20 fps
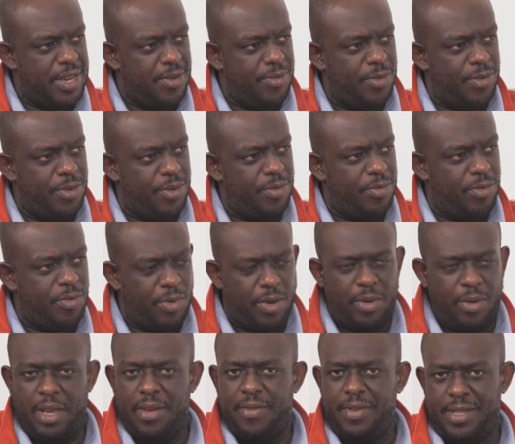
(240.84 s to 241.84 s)
here for
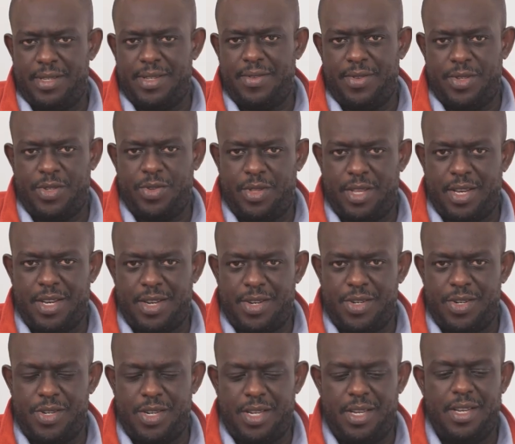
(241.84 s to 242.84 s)
giving service to the
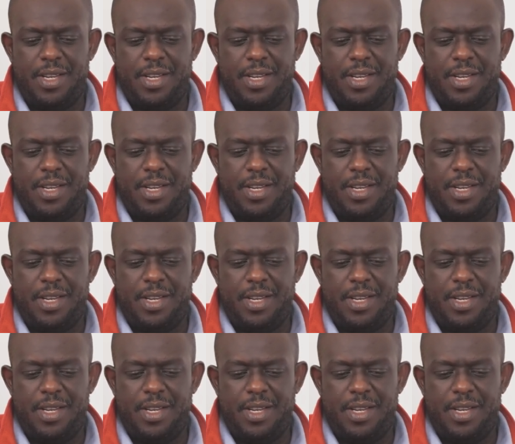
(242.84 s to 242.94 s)
country.